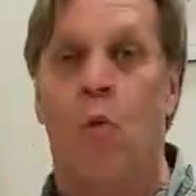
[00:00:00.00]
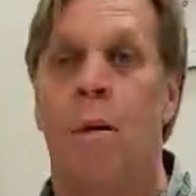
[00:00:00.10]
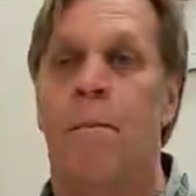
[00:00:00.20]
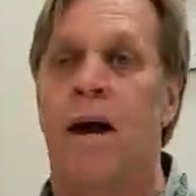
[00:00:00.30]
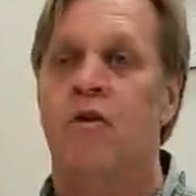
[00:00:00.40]

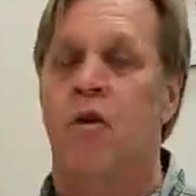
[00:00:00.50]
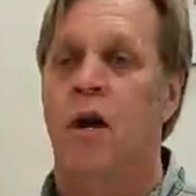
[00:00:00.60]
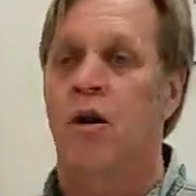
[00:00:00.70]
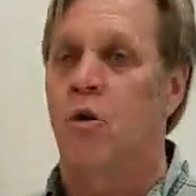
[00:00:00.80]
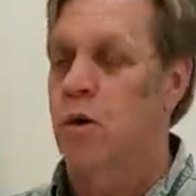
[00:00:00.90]
what bike they're
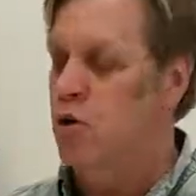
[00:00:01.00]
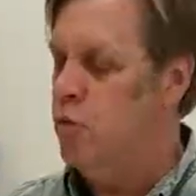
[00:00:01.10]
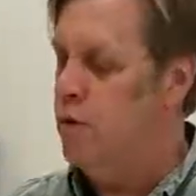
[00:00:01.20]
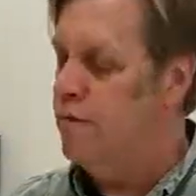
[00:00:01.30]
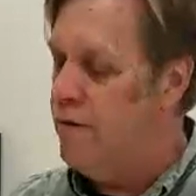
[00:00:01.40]
going to go
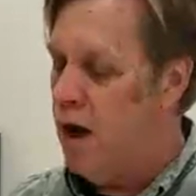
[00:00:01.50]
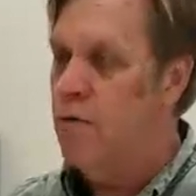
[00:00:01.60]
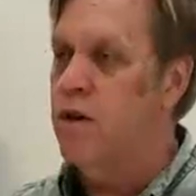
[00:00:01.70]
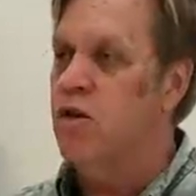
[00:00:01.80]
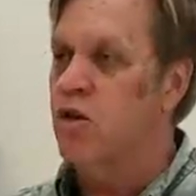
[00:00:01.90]
into. The
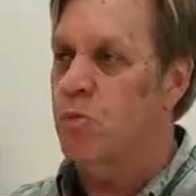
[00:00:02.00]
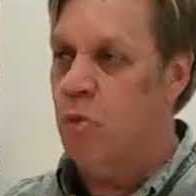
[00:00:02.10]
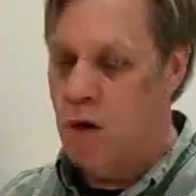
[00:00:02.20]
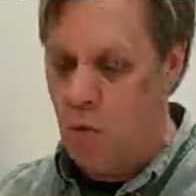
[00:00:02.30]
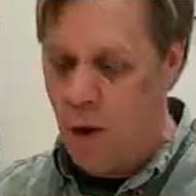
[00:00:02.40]
valving, the
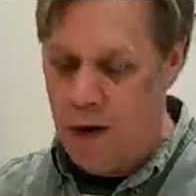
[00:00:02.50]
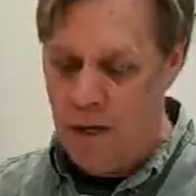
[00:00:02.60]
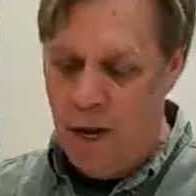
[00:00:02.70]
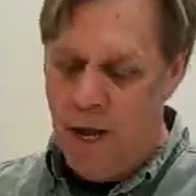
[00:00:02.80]
spring rate,